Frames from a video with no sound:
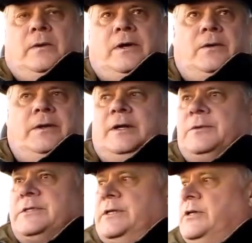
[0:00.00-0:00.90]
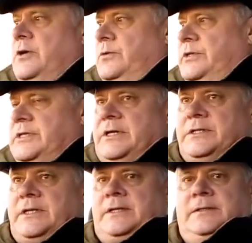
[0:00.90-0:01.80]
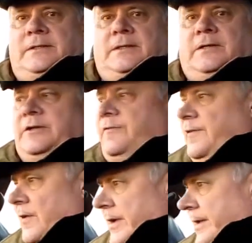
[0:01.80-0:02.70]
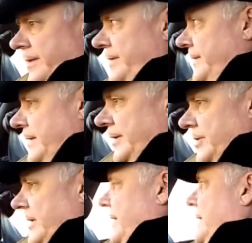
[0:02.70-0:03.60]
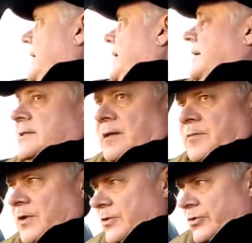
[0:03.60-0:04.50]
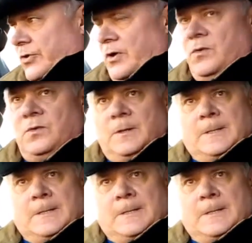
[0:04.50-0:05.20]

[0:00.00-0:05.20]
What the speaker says: Well, it wasn't a total disaster. I got it flying, actually under some control.